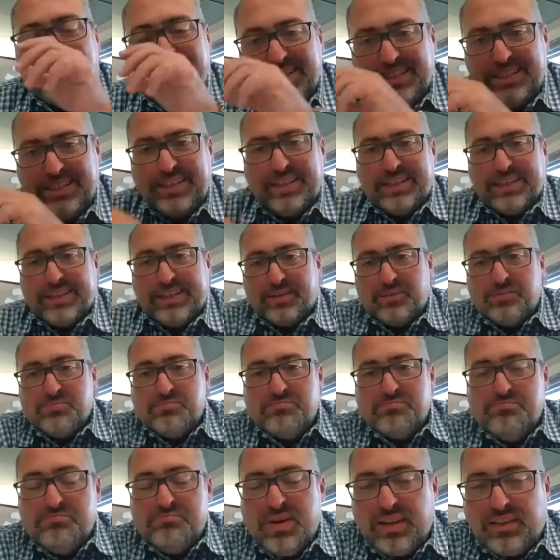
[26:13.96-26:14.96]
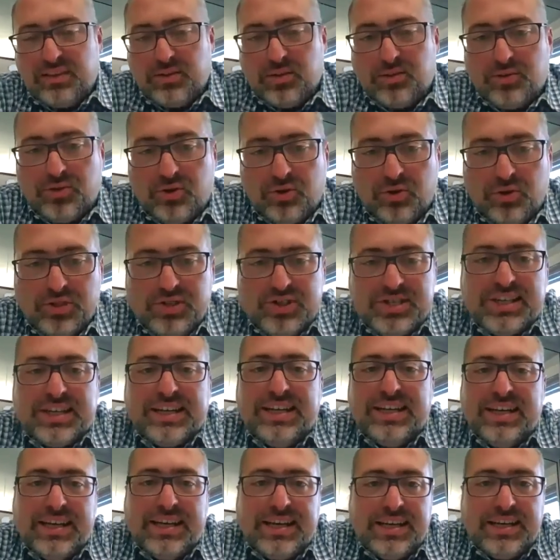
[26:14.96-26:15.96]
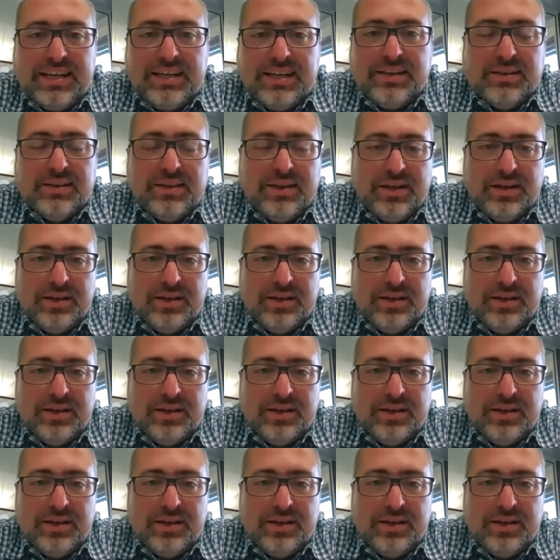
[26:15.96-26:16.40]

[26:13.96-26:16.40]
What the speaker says: think methodologically,